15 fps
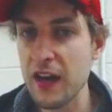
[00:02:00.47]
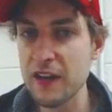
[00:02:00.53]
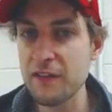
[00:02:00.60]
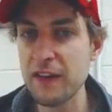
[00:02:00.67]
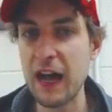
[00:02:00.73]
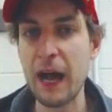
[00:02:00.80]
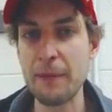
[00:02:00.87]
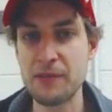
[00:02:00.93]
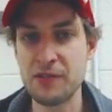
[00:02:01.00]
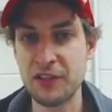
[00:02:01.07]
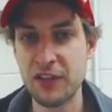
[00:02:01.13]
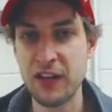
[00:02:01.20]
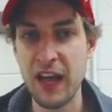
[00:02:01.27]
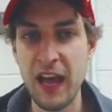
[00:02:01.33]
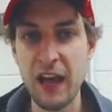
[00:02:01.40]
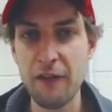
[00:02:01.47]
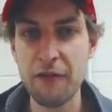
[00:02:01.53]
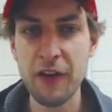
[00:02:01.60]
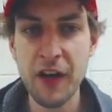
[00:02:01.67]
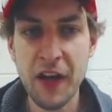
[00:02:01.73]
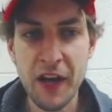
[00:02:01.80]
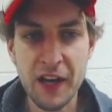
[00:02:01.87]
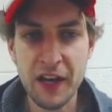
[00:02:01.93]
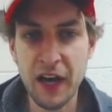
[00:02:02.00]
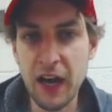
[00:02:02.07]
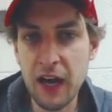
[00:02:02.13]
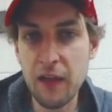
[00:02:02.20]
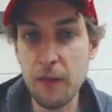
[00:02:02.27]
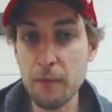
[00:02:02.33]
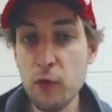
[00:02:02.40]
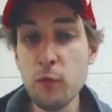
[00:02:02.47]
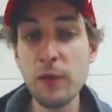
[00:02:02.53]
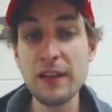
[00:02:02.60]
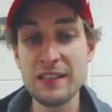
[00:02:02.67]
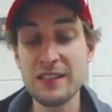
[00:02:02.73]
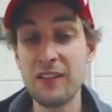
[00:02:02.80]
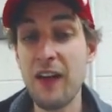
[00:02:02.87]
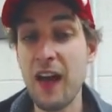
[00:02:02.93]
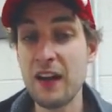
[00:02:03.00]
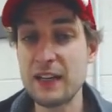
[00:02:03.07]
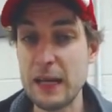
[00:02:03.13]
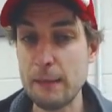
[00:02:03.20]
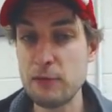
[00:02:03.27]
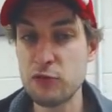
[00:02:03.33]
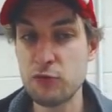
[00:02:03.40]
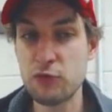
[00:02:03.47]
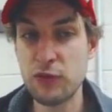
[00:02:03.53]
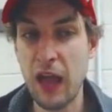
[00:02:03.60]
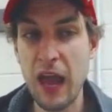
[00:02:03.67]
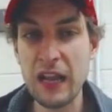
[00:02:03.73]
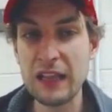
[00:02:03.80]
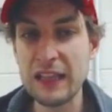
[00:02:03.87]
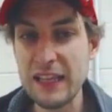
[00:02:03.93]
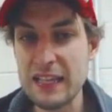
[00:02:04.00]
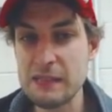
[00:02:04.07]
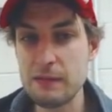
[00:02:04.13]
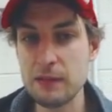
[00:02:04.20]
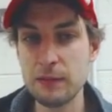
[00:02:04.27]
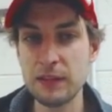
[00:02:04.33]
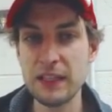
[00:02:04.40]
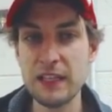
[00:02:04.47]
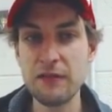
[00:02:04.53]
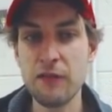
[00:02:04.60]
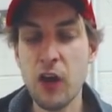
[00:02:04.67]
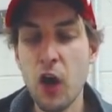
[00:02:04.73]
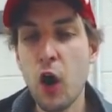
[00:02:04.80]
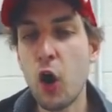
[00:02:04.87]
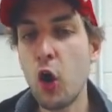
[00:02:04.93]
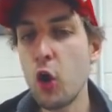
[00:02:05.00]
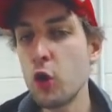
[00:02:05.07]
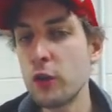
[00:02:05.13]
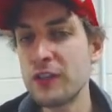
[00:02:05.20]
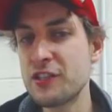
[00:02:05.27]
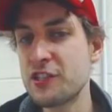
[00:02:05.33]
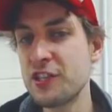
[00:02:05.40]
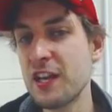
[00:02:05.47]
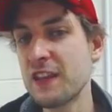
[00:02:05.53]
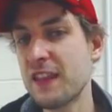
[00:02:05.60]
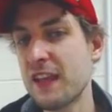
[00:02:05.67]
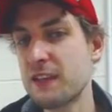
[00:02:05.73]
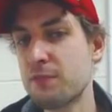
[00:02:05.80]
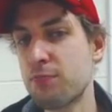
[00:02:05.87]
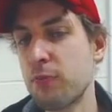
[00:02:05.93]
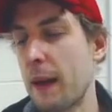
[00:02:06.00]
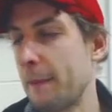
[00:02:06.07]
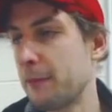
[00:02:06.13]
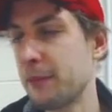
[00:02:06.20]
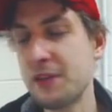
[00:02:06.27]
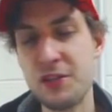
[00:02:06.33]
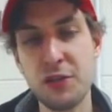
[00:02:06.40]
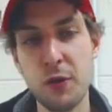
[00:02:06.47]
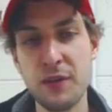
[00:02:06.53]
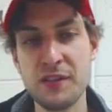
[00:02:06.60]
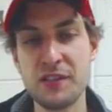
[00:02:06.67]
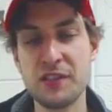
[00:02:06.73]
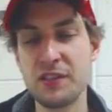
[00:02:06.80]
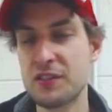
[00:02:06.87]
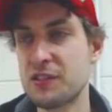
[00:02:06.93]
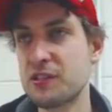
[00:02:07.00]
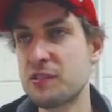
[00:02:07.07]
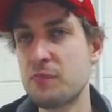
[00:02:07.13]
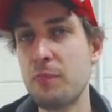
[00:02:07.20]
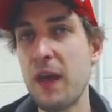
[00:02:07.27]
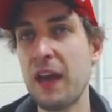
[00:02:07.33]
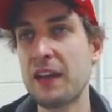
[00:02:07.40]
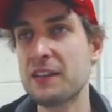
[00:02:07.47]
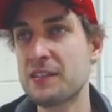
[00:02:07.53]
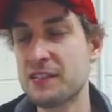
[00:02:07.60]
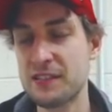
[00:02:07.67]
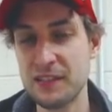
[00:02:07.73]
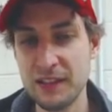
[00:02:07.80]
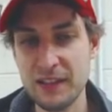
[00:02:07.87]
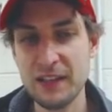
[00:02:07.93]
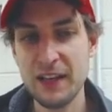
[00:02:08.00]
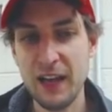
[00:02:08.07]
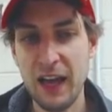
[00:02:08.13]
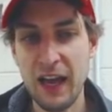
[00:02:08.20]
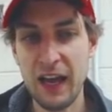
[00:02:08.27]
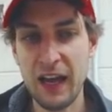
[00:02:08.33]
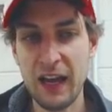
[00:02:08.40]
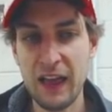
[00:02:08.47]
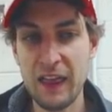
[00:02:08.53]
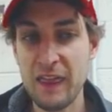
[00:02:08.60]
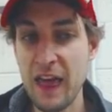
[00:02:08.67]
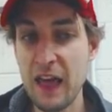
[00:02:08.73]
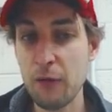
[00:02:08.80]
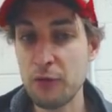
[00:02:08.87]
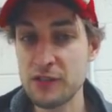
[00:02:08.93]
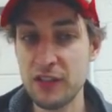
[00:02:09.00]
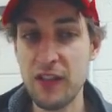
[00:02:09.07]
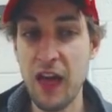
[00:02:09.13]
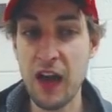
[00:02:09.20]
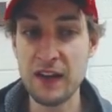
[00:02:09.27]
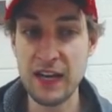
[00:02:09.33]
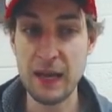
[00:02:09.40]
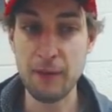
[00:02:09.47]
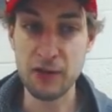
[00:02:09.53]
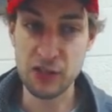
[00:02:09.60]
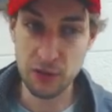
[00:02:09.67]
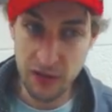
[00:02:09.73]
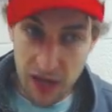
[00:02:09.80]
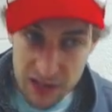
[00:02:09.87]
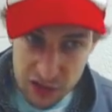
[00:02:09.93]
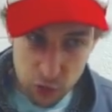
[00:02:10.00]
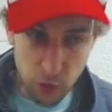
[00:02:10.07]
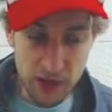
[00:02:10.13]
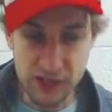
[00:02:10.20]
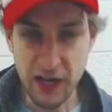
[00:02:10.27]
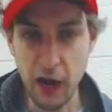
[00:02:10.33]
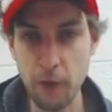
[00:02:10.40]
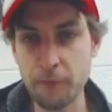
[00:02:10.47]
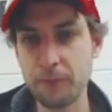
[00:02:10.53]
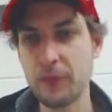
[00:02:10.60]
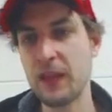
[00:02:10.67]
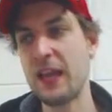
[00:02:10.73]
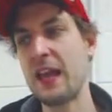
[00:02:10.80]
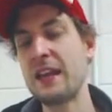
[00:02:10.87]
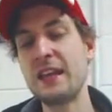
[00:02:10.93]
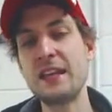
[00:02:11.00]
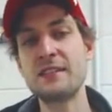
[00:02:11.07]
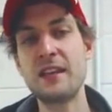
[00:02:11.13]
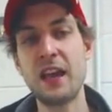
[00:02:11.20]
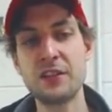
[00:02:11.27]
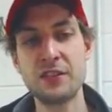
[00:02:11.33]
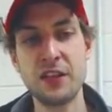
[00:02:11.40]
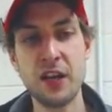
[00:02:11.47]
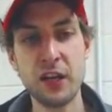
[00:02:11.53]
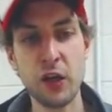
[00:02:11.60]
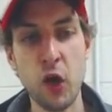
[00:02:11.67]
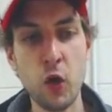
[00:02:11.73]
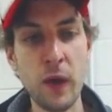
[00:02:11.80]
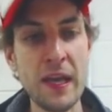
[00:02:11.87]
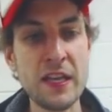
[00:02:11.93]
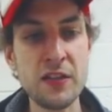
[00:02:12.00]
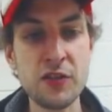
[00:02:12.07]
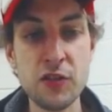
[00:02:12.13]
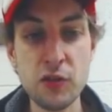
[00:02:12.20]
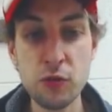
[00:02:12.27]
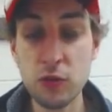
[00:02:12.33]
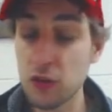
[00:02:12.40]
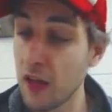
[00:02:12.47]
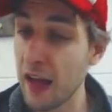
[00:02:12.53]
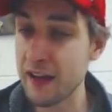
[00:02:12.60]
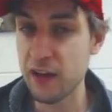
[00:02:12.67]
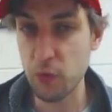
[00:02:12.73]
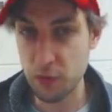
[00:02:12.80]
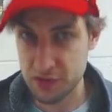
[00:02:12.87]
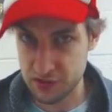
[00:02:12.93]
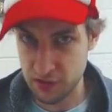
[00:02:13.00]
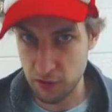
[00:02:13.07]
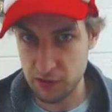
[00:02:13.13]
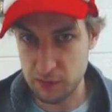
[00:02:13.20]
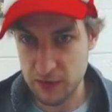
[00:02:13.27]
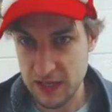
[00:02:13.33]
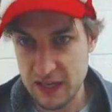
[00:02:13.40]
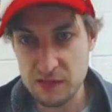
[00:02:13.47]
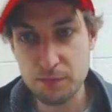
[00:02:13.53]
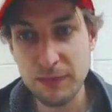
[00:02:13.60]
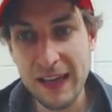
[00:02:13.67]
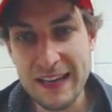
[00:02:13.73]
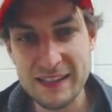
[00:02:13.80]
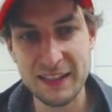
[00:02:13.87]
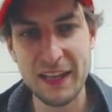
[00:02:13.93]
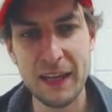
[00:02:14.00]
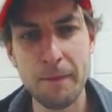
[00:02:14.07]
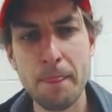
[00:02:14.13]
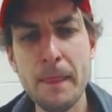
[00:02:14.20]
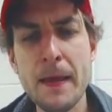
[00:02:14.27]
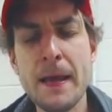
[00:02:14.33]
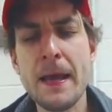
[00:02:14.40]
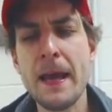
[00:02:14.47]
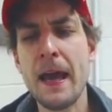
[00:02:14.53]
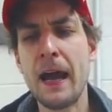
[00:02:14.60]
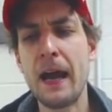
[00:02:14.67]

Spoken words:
So there's a lot of different options it could have. The Moonblast has a lot of damage, which kind of leads me to believe, holy shit, that's probably Choice Specs. That was a lot of damage. So he does switch out, and he is actually going to go into Glider, which is going to be his Blaziken.